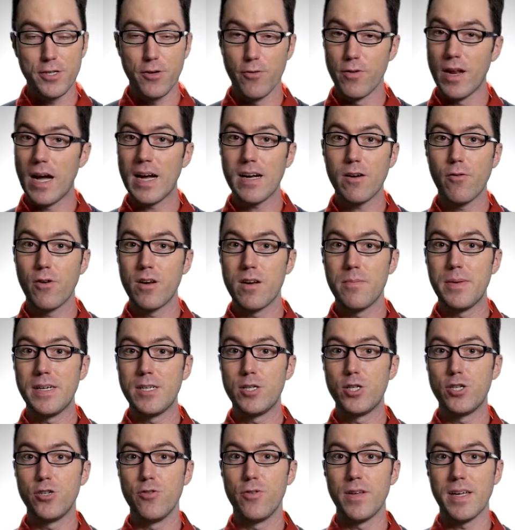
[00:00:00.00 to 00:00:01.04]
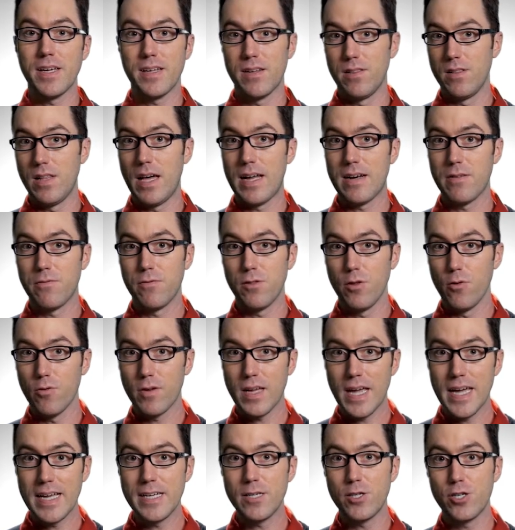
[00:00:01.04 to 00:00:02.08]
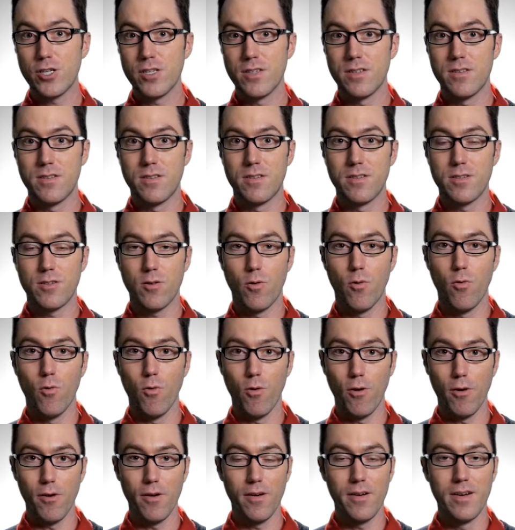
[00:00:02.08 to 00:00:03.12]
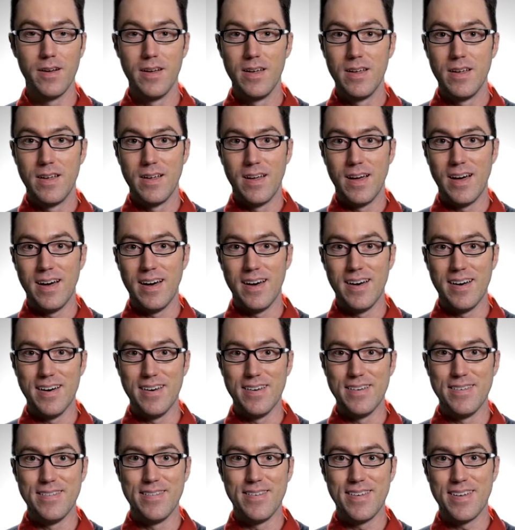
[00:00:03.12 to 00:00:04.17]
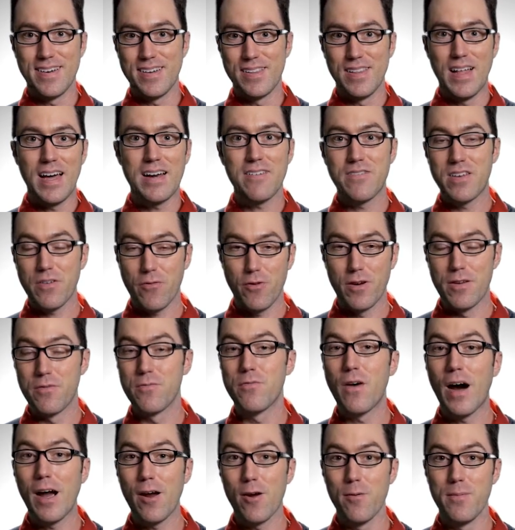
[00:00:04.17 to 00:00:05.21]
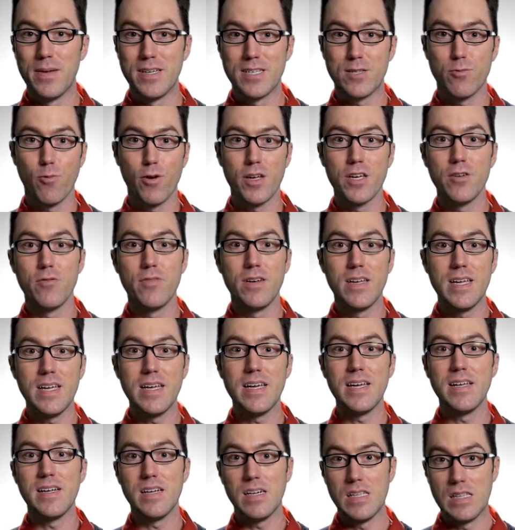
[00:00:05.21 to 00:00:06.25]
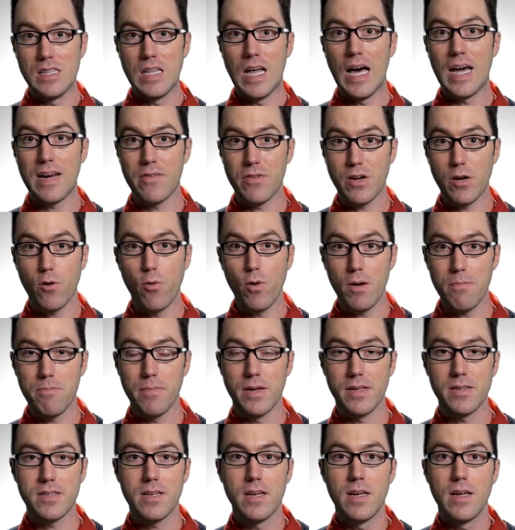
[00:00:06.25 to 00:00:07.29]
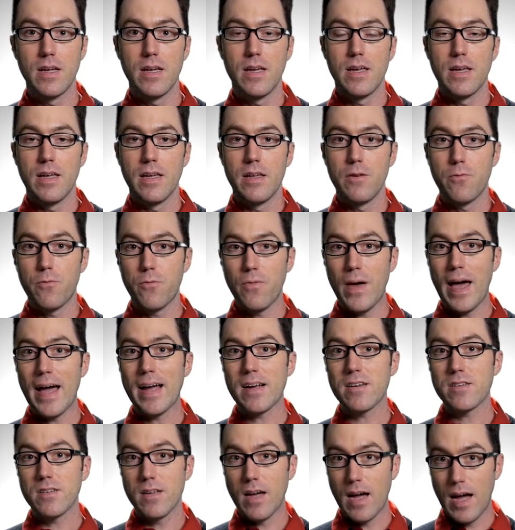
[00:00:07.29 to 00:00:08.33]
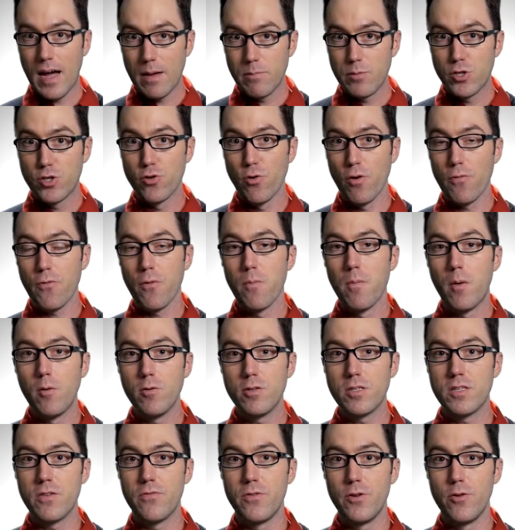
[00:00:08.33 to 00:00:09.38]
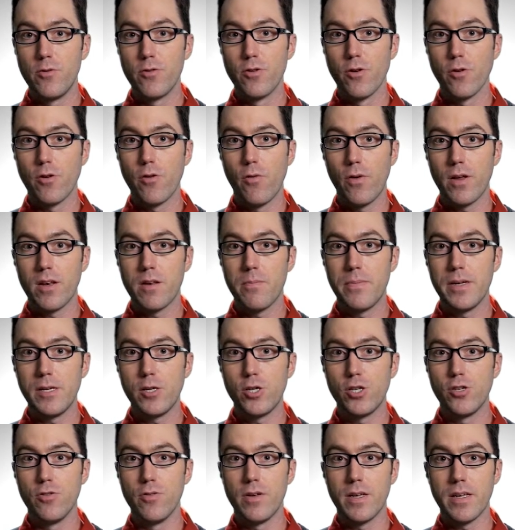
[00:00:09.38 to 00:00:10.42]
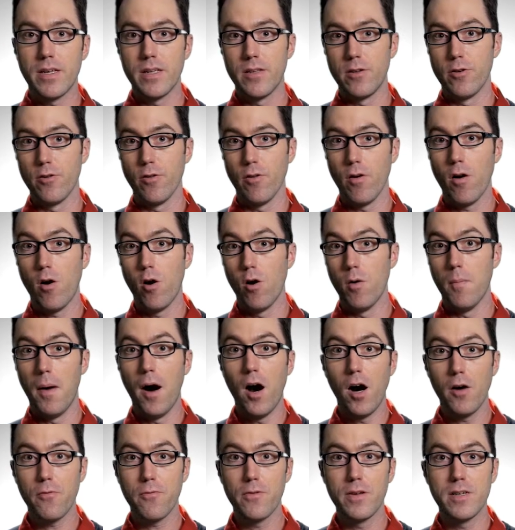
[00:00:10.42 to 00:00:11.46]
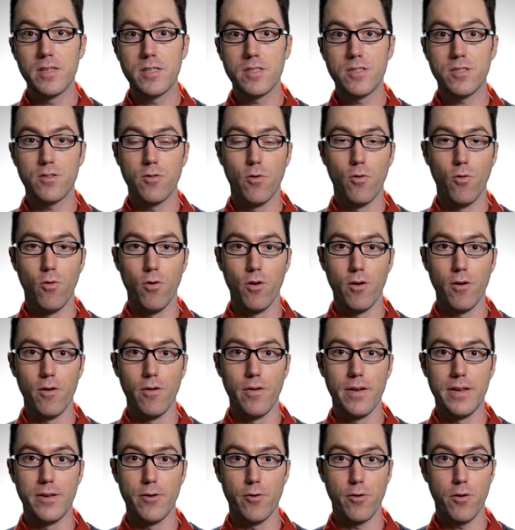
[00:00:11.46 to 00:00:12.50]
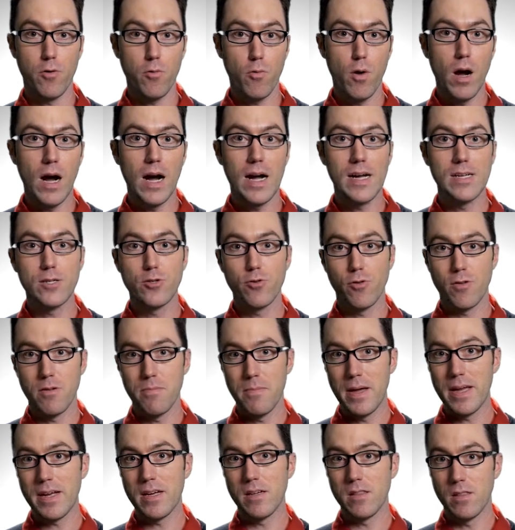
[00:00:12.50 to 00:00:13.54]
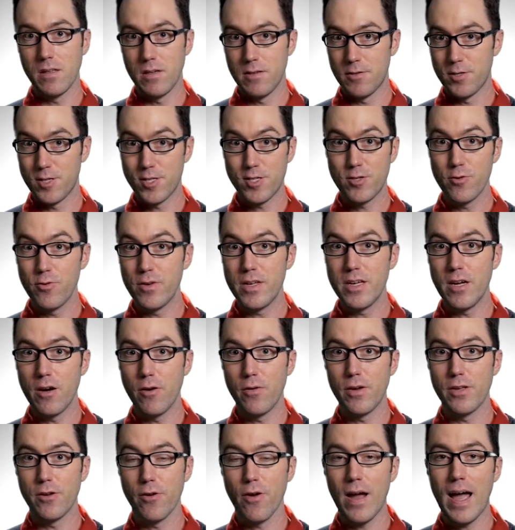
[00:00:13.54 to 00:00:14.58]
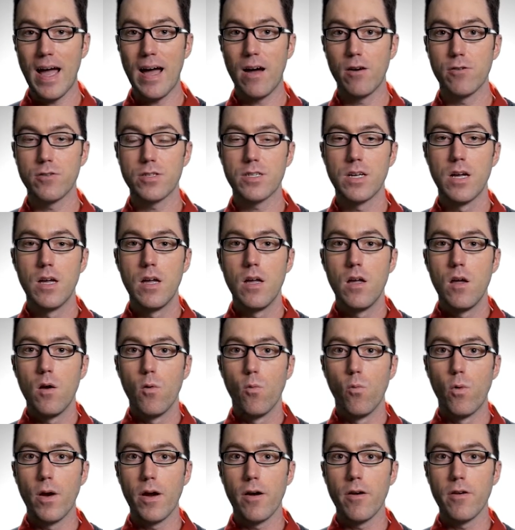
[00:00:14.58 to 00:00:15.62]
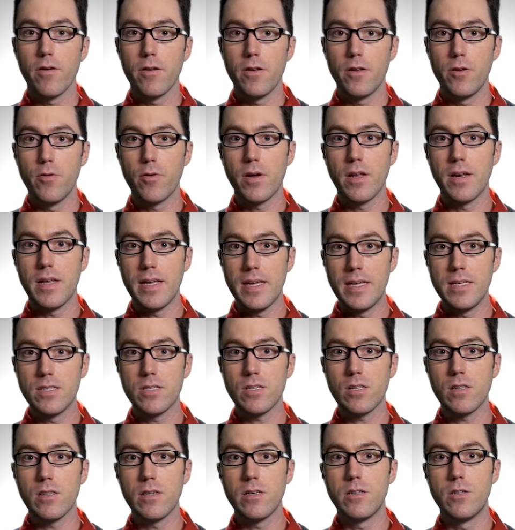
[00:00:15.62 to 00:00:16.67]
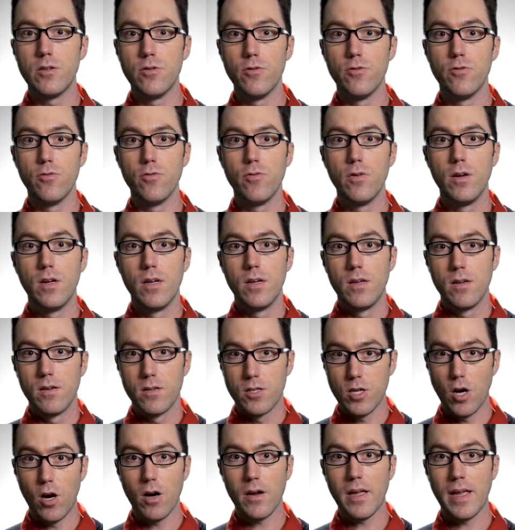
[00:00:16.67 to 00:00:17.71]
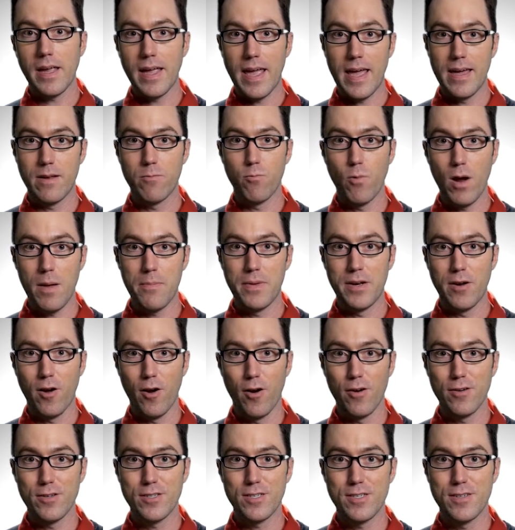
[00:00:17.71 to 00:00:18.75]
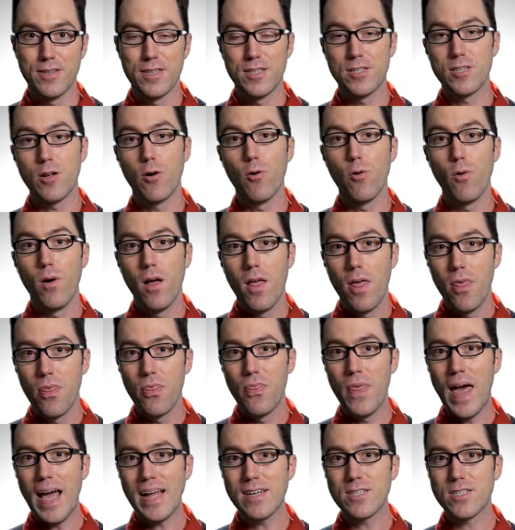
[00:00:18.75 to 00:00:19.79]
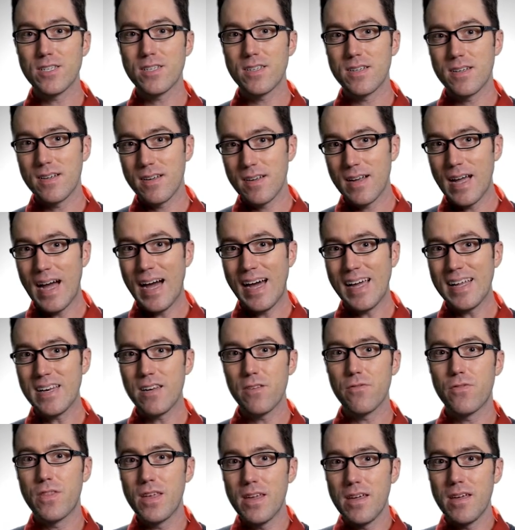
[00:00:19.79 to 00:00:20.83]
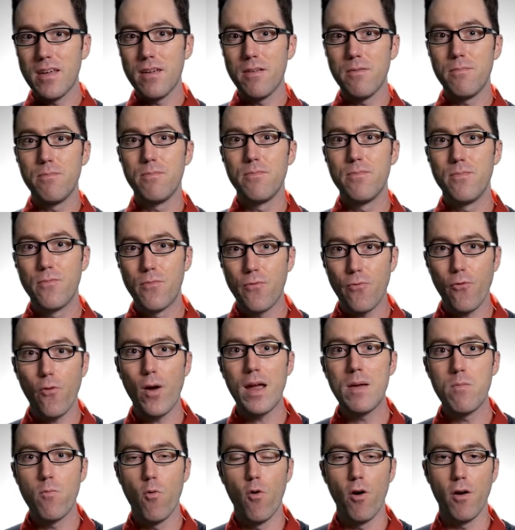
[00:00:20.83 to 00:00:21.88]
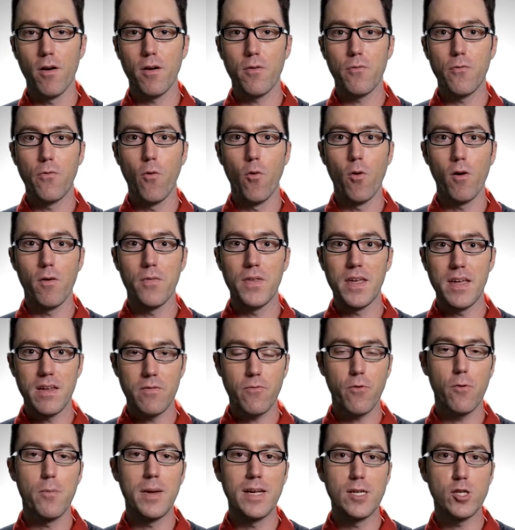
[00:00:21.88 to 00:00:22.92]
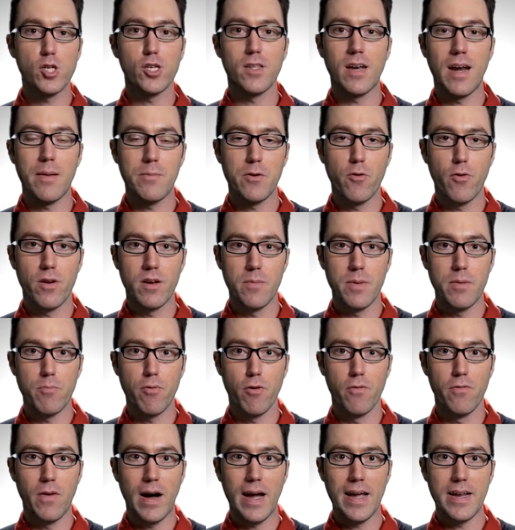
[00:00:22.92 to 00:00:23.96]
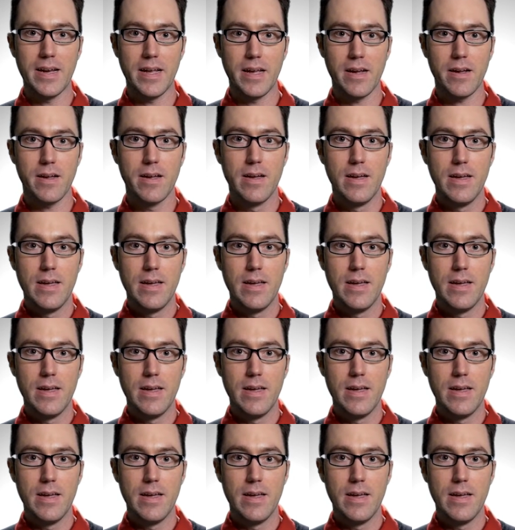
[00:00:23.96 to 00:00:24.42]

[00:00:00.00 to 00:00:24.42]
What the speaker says: you're not going to be shooting in a lot of locations or in a lot of different environments where you need a lot of equipment. In fact, I'm sure for most of you, you're going to be shooting in your home office or in your garage or to make a little studio in your house where you can easily do talking head webinars. So that's kind of the framework for the information that I'm going to be providing.